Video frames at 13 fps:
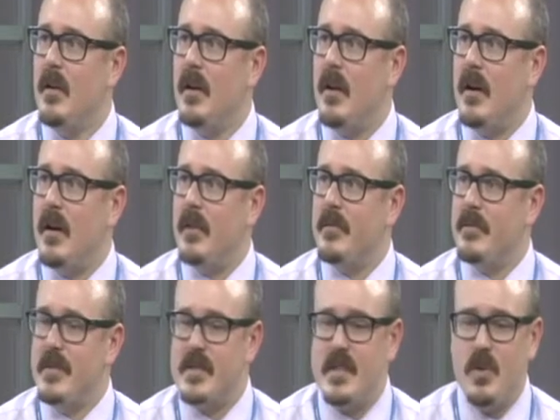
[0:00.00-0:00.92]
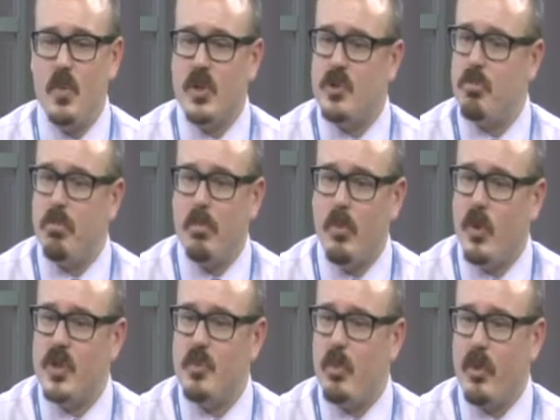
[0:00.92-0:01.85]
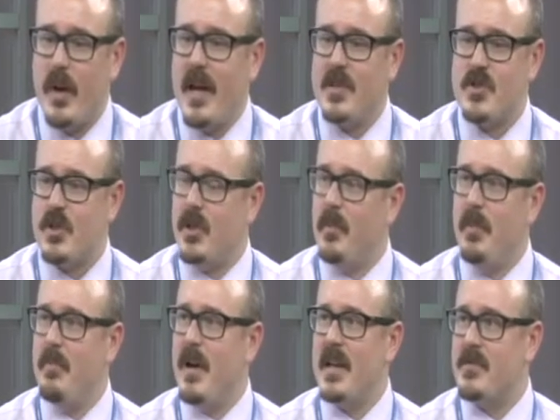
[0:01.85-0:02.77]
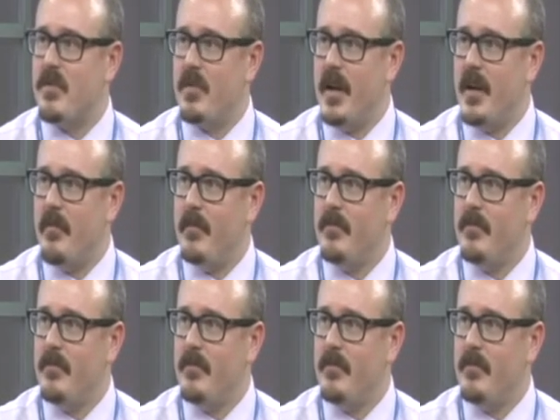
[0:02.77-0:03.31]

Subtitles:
to see which plan's going to be best for them.